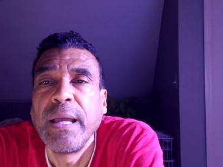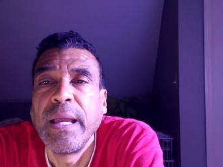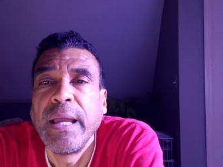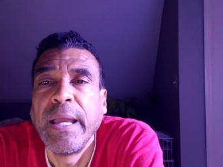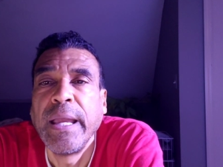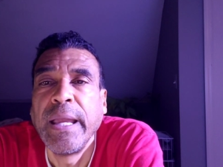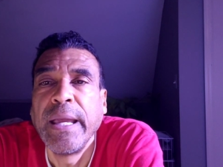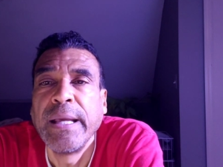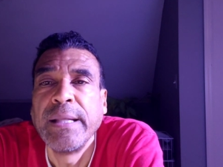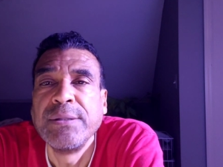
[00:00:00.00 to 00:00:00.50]

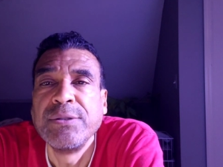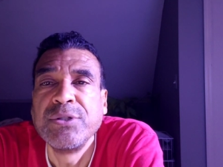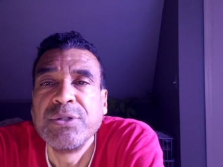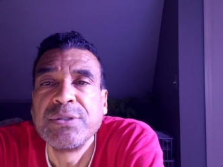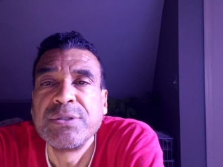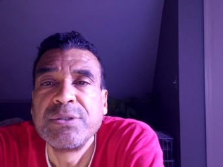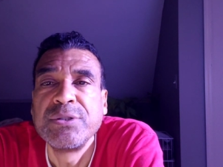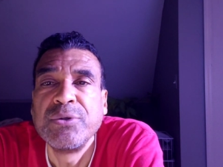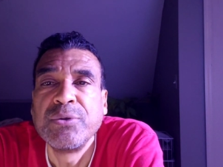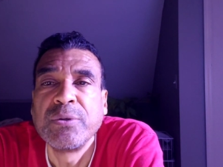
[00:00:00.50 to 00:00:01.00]
and
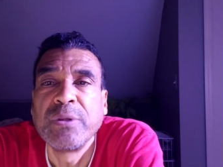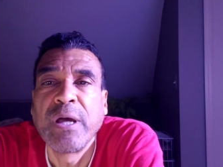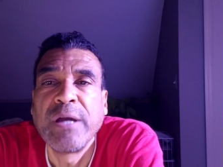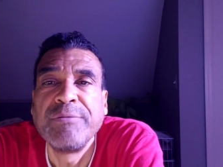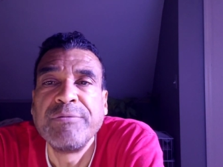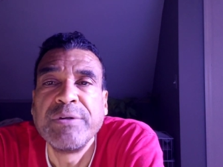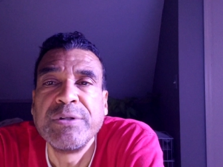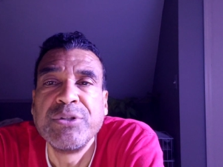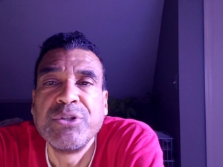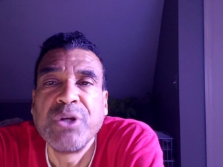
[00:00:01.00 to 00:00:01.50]
just your
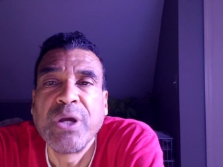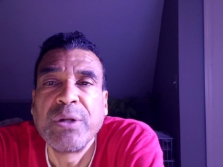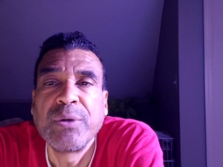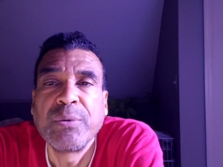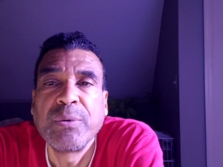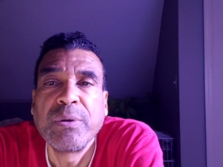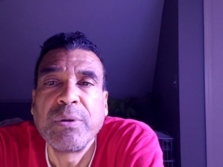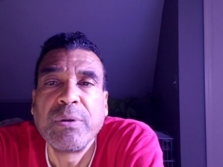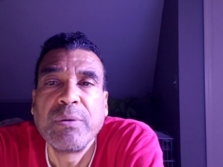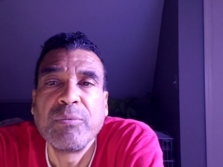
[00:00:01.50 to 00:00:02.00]
life in
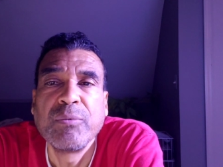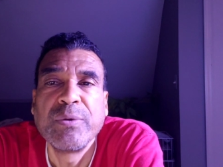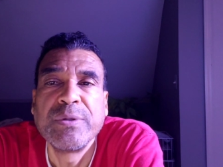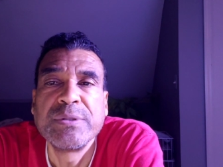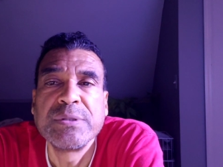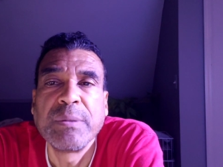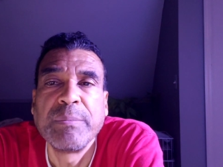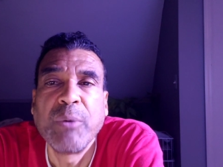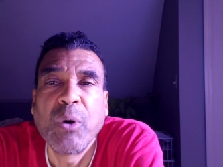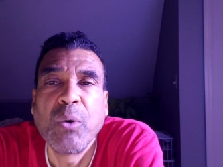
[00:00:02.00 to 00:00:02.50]
general with
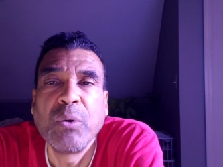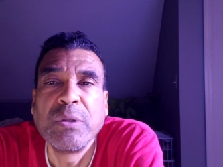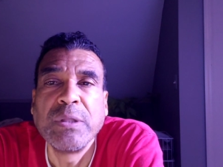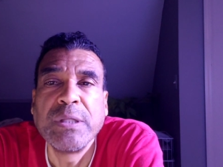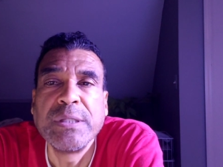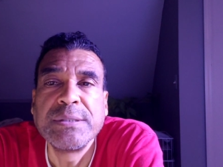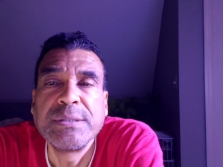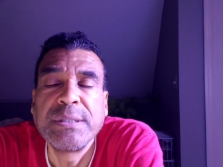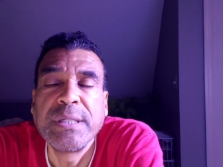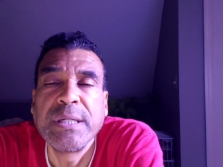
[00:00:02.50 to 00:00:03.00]
some
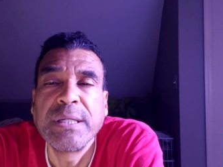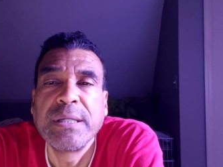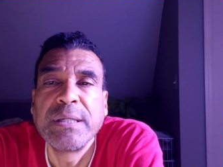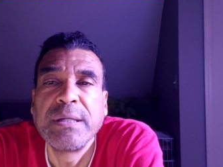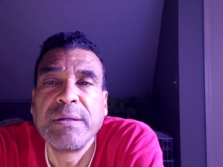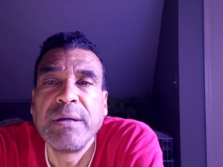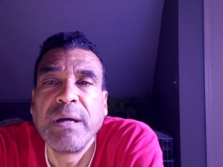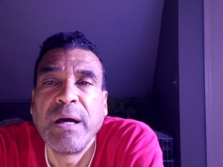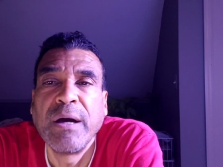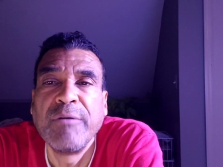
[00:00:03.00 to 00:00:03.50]
holistic
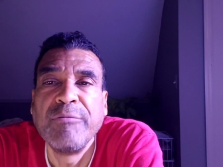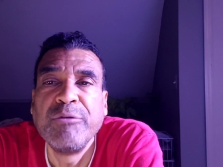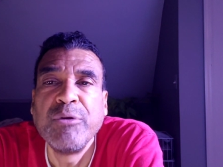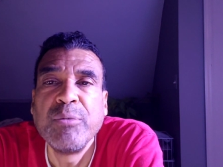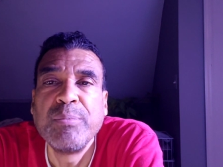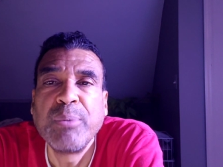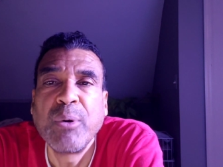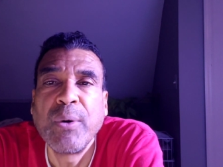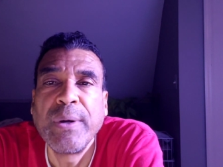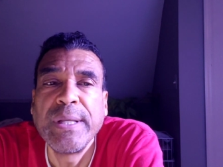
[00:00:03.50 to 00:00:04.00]
uh,
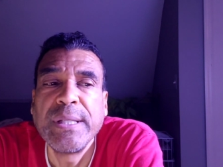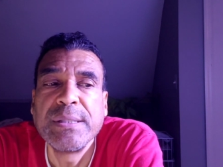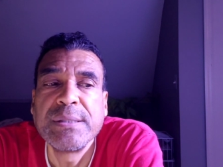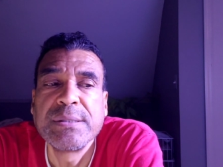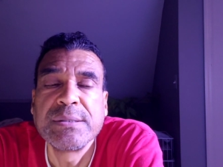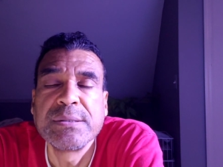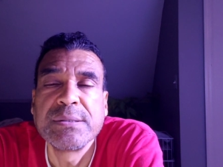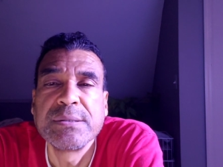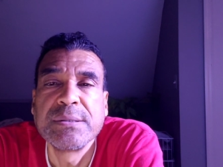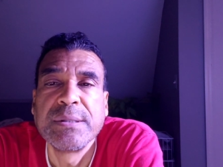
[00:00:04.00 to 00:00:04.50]

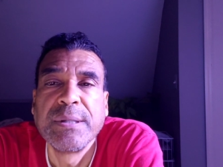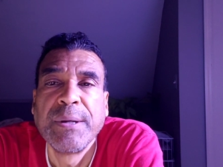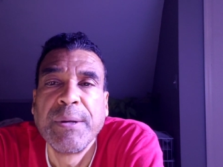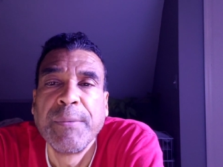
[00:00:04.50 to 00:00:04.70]
viewpoints.